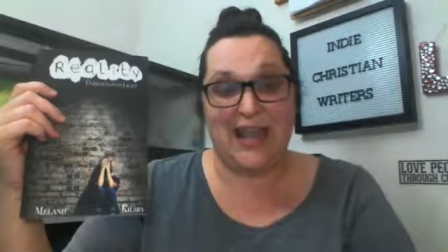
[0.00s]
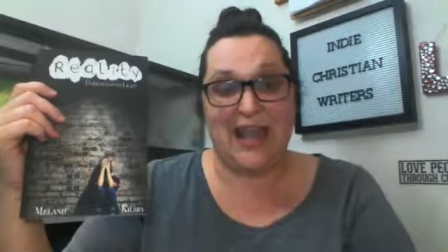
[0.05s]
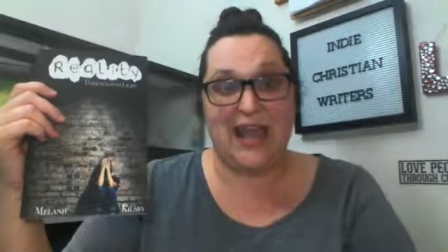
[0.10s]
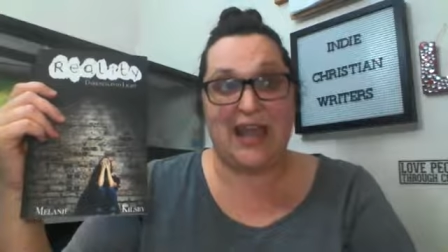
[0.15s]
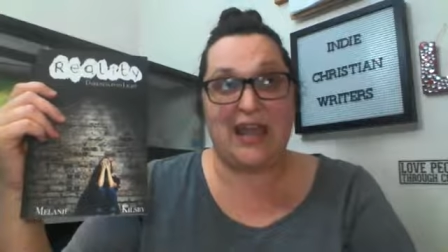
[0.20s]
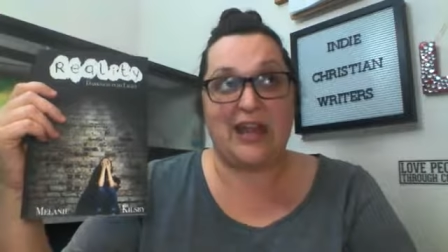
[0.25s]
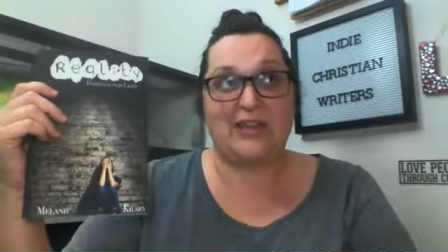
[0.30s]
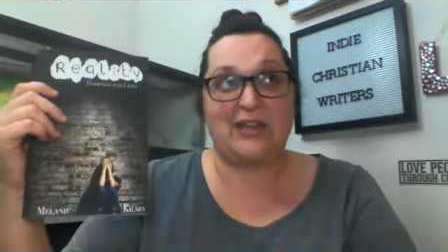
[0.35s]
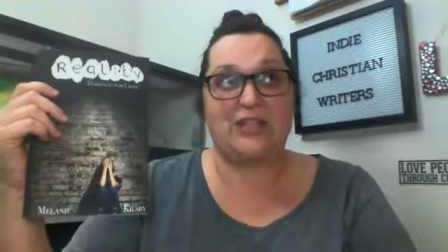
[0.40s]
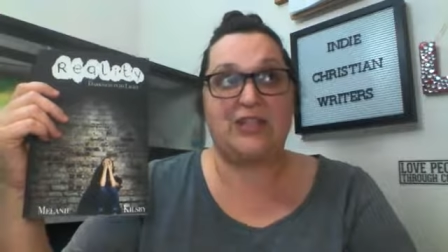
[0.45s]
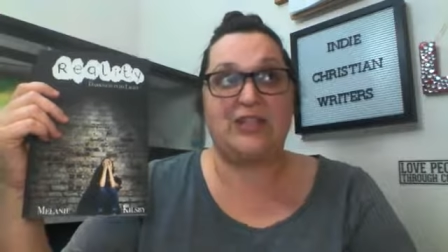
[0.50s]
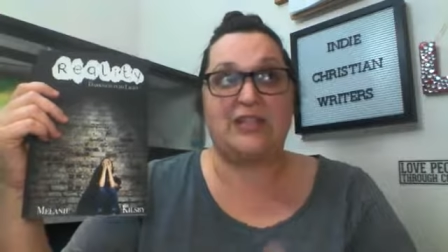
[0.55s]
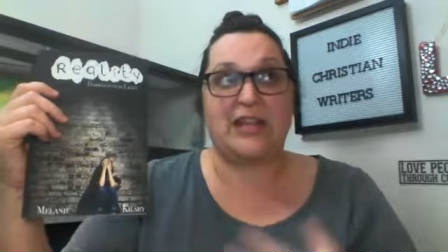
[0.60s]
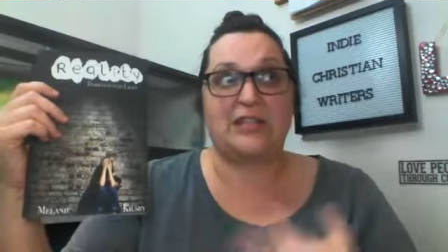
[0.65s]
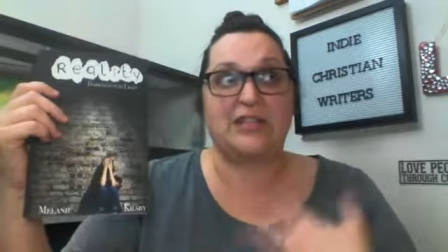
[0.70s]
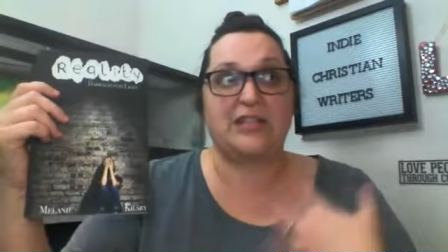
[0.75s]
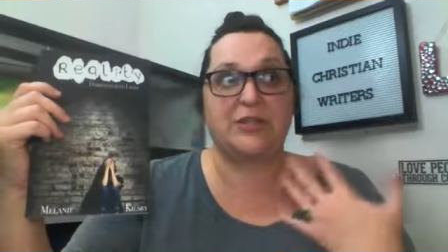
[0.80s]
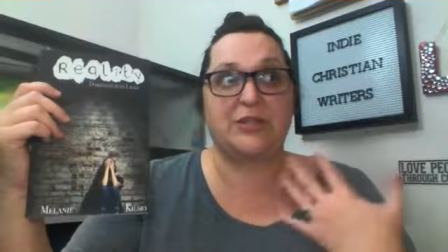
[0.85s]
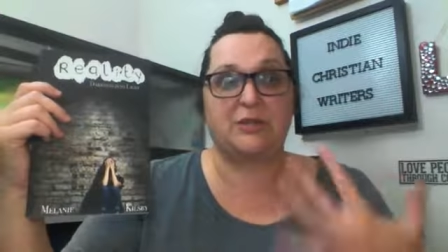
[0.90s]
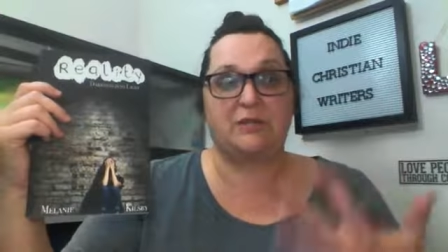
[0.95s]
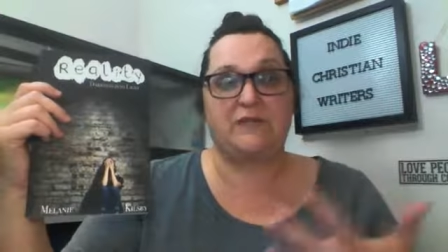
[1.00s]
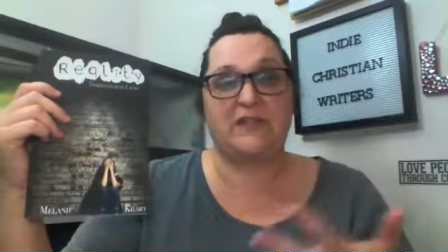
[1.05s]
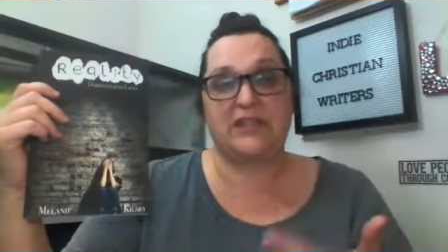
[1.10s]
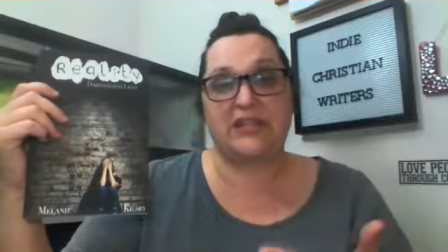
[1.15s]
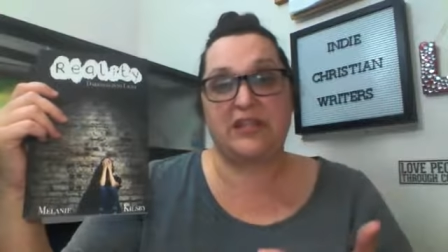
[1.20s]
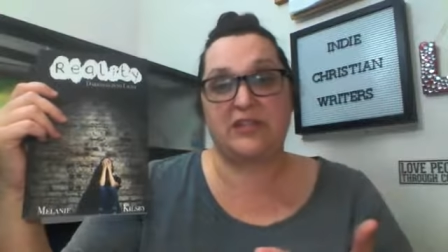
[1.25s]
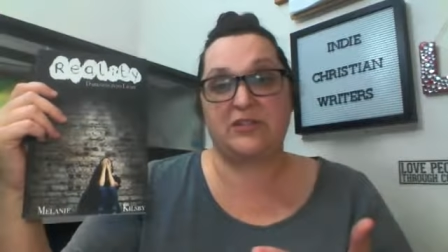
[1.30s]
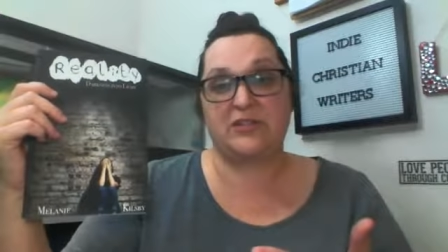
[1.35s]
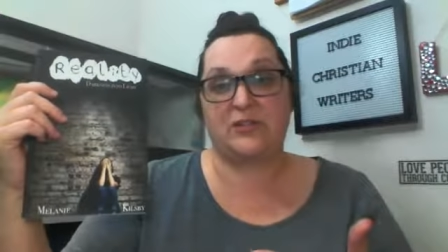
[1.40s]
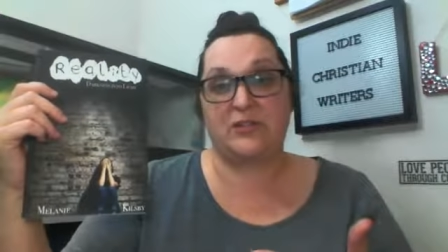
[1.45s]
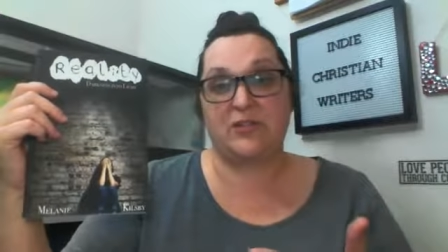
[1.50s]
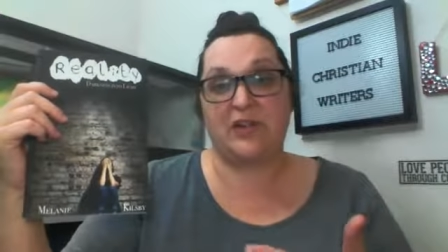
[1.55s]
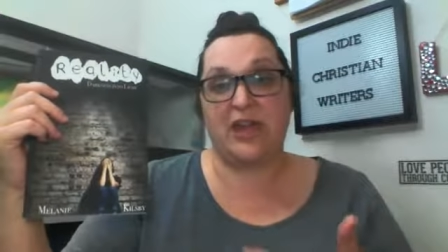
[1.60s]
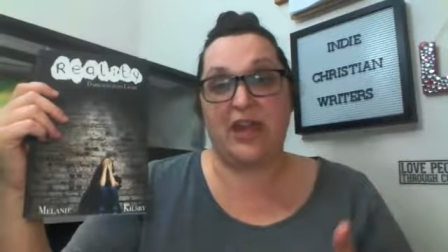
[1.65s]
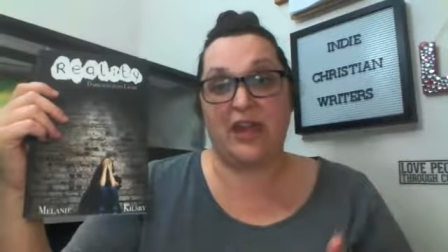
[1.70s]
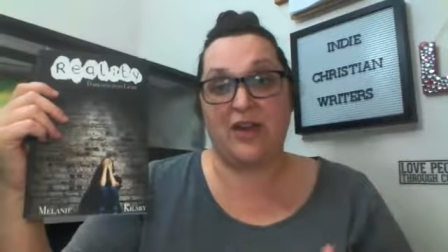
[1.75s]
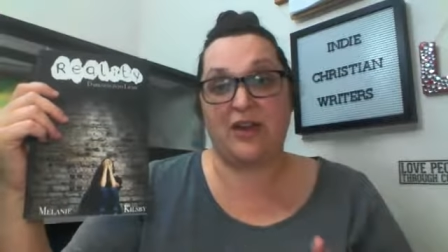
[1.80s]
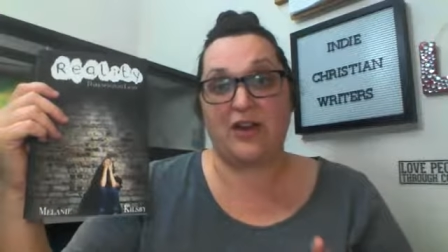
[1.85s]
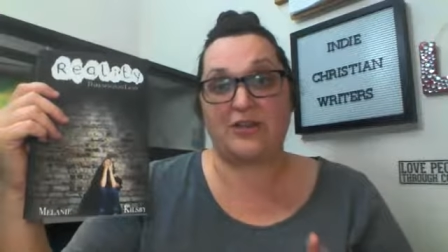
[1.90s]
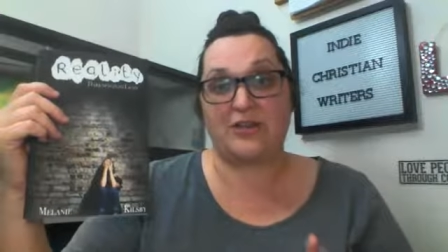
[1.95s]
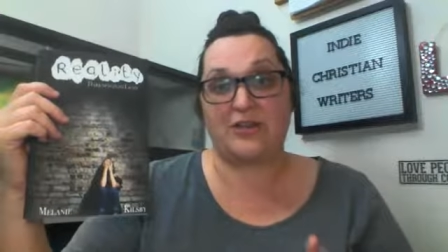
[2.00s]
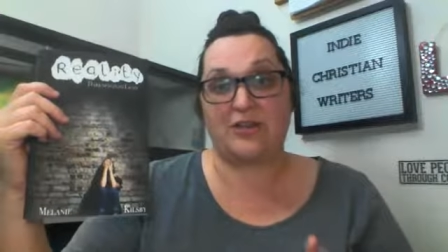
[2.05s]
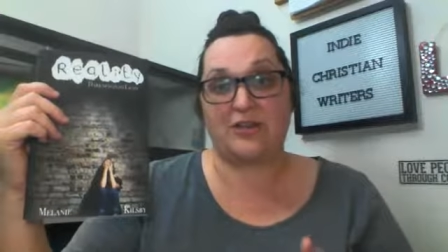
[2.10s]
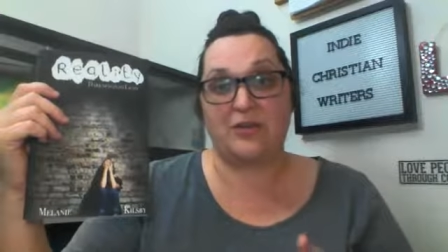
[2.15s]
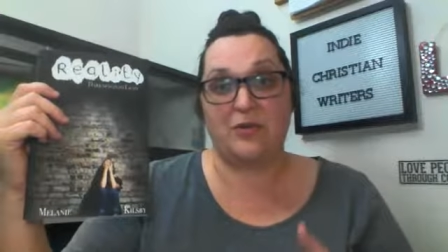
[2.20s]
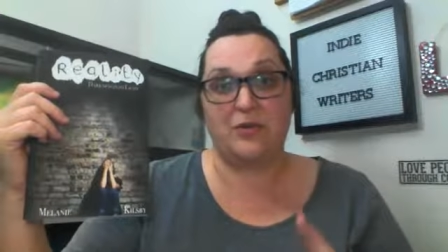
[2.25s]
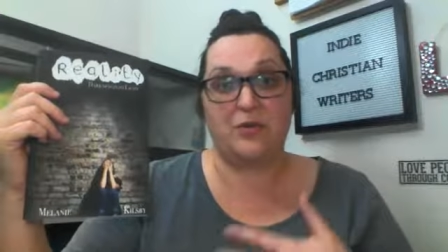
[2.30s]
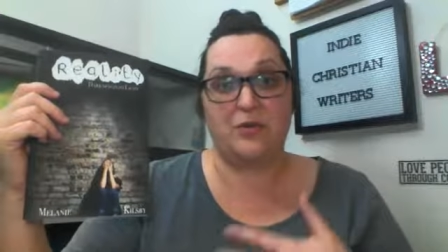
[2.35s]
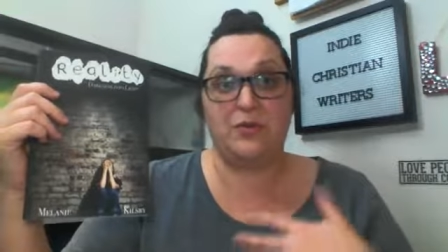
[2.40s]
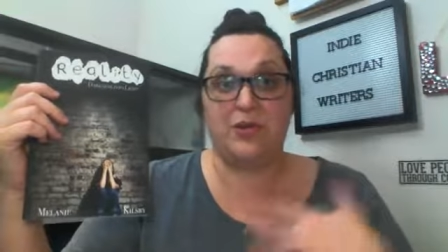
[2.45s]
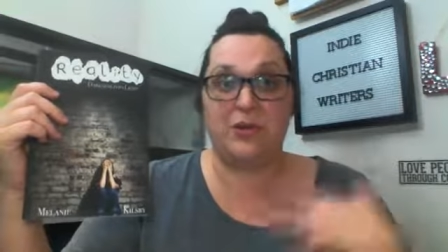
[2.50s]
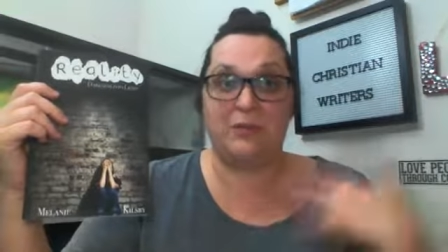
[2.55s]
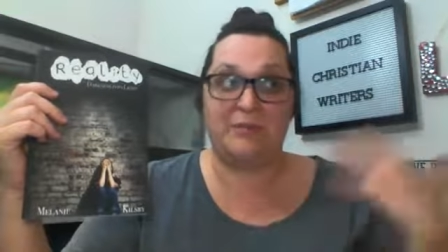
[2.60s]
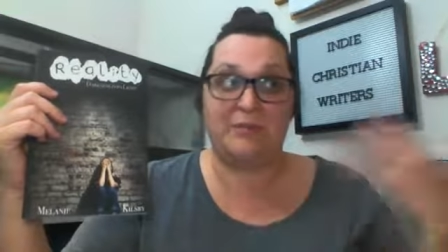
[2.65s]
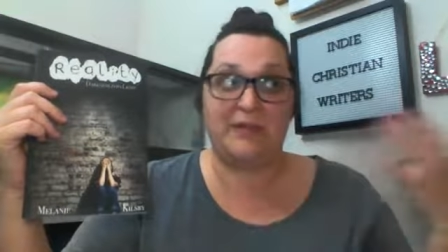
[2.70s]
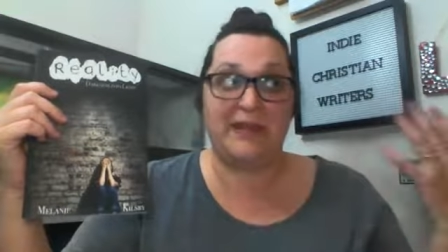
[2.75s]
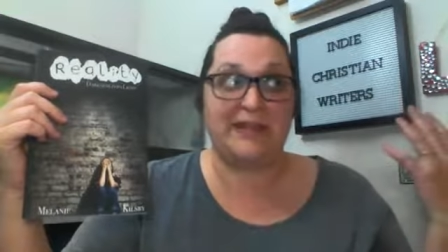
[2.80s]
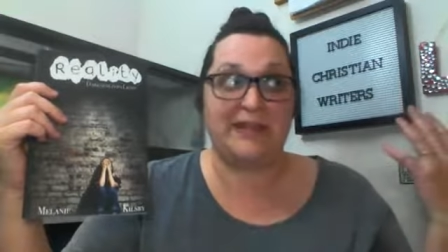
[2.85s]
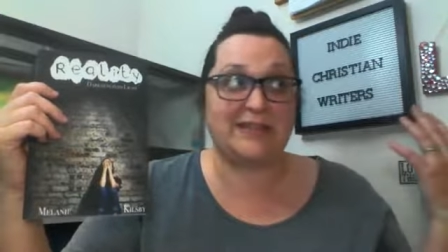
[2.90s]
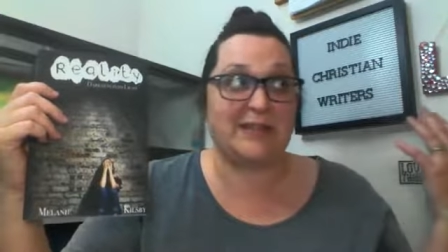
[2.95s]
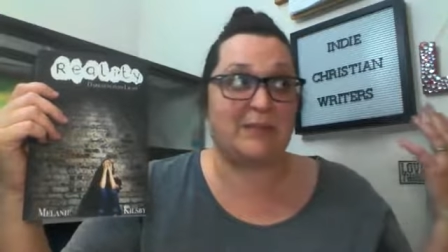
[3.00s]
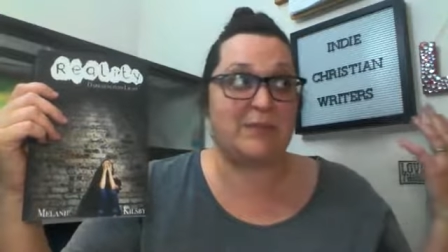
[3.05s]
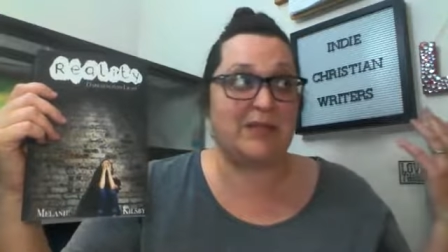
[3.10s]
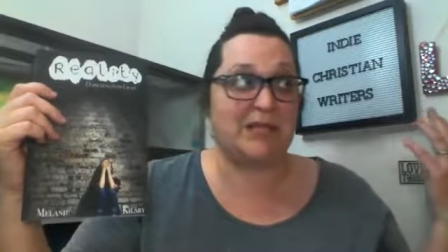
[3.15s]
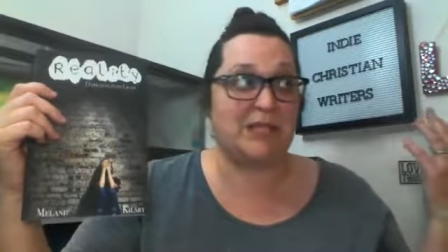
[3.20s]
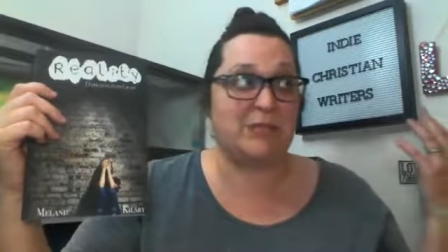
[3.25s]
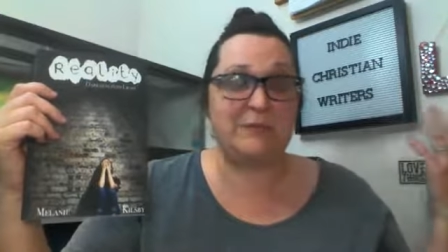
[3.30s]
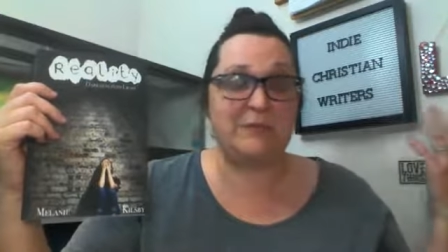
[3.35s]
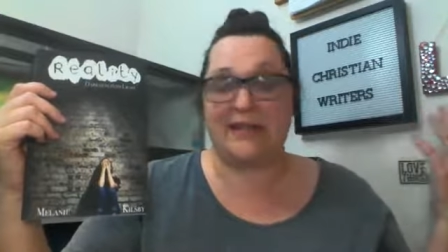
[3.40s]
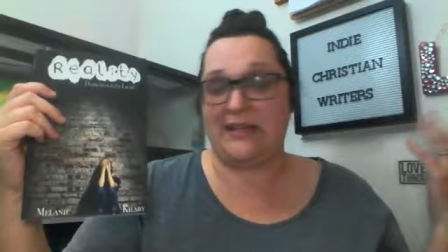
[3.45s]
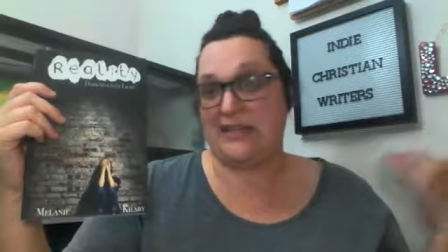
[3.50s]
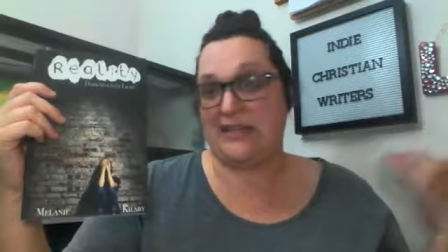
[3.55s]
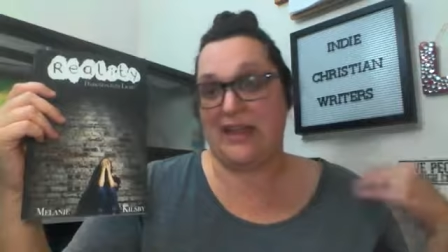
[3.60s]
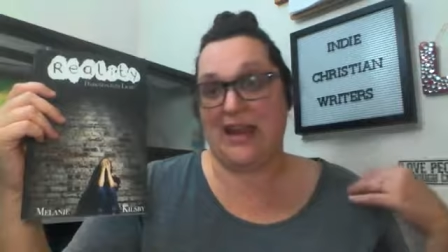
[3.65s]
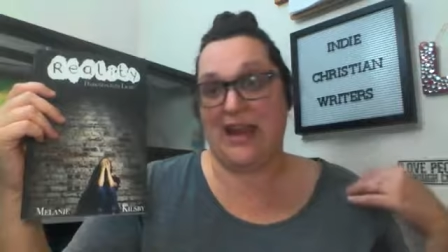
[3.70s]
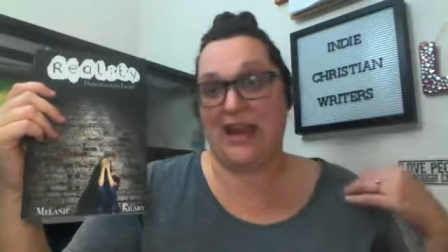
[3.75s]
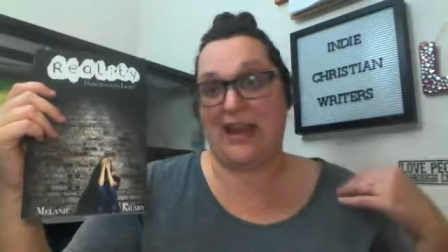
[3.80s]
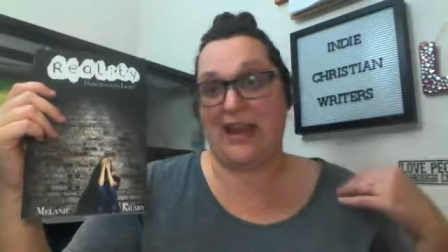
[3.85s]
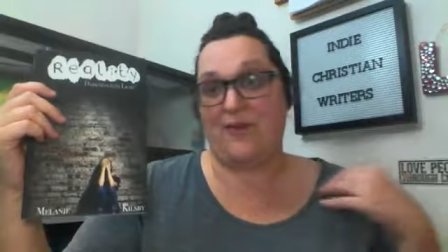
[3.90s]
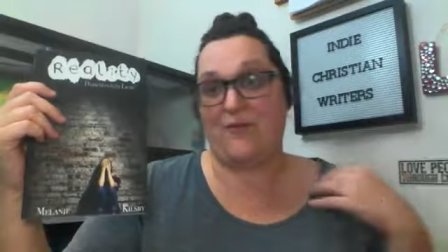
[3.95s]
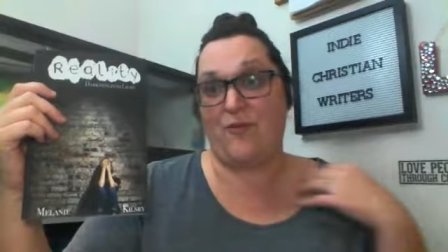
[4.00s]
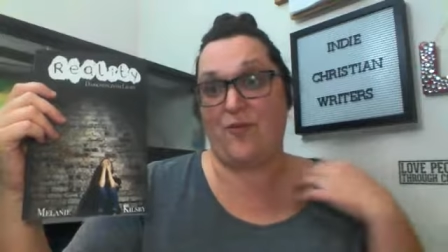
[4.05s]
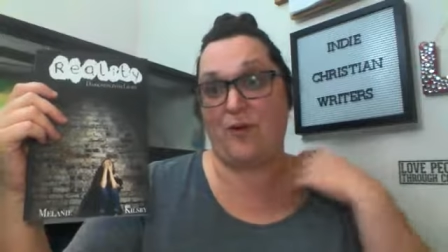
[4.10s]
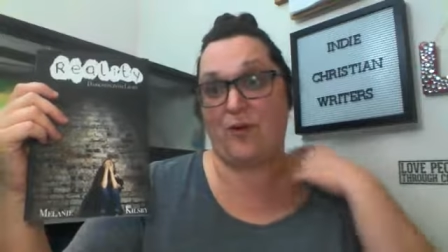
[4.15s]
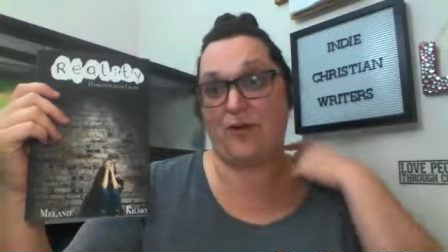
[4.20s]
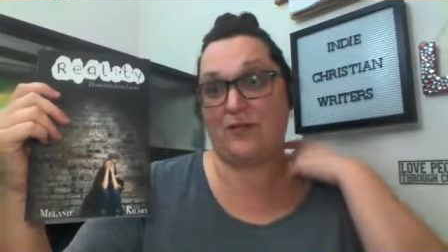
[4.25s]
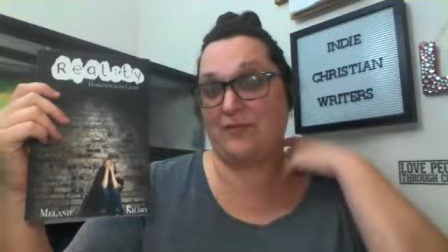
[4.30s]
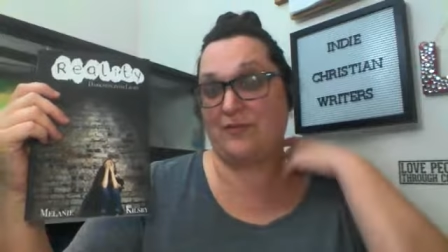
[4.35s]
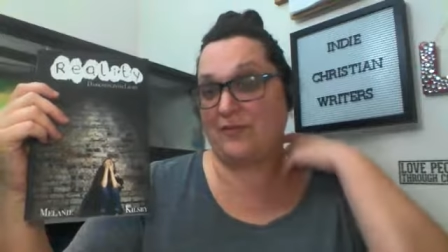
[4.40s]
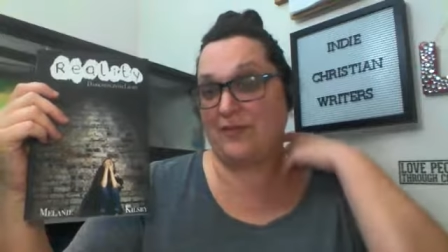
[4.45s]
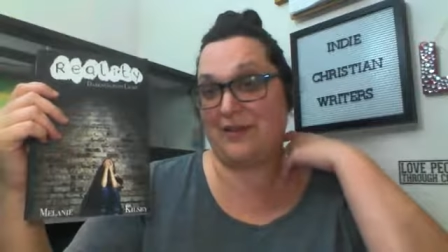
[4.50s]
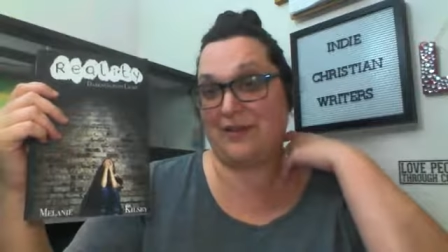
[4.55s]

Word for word: and she does it through a fictional character who could be somebody you meet today or